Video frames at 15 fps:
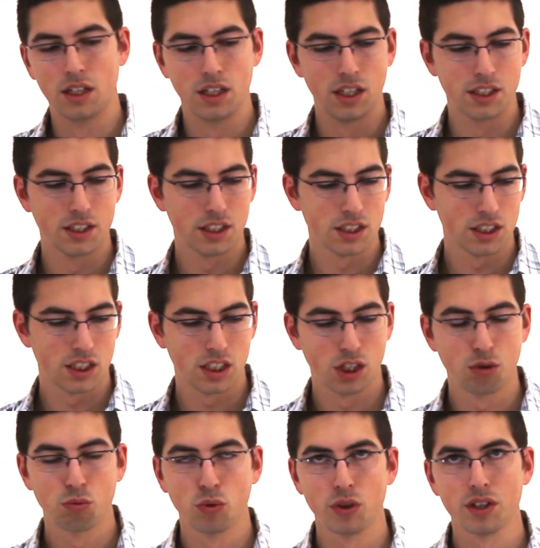It doesn't
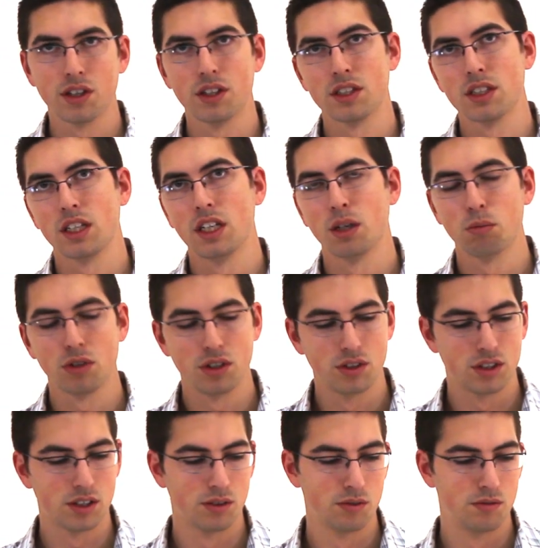come with this camera.
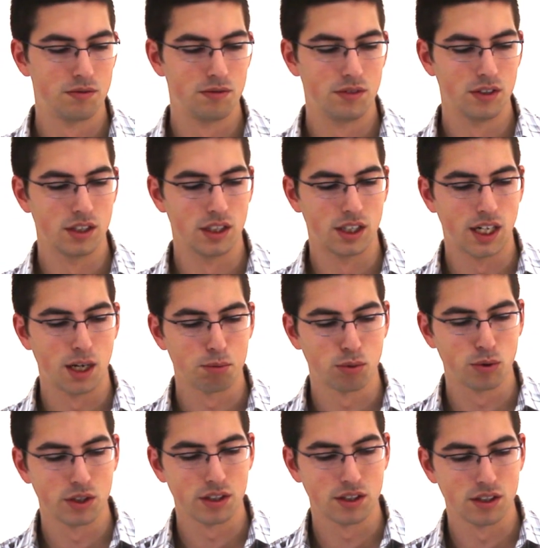You can
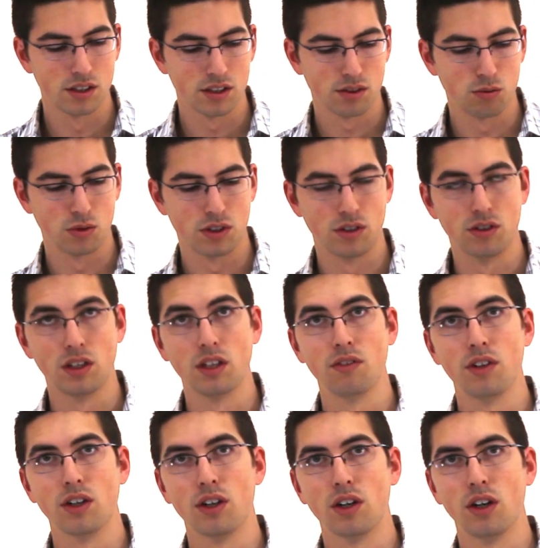operate this with your
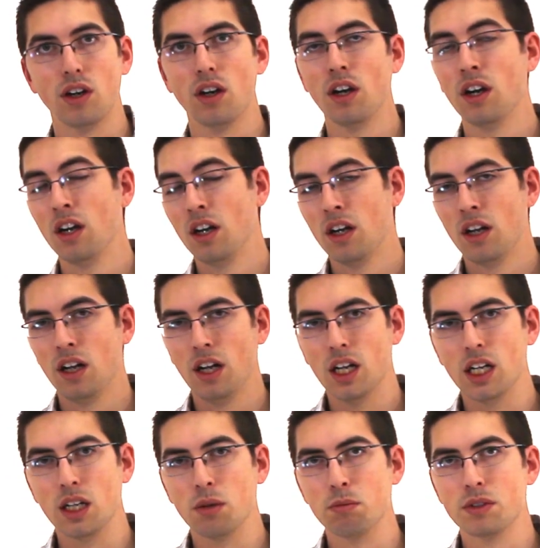DVR,
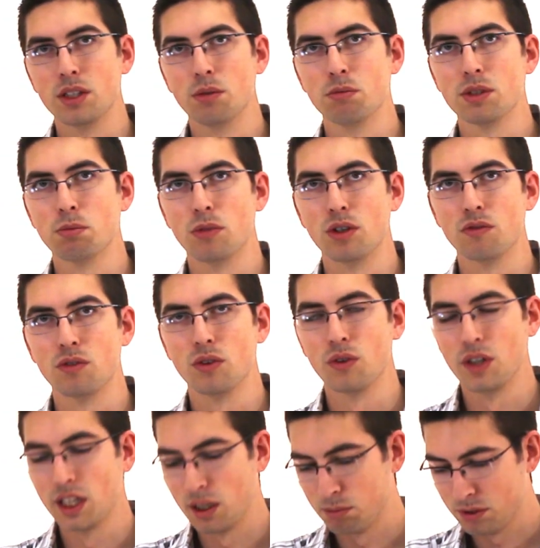some smartphone
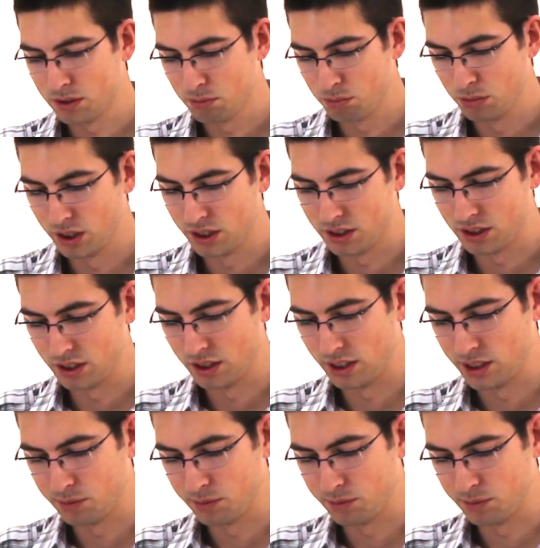apps, but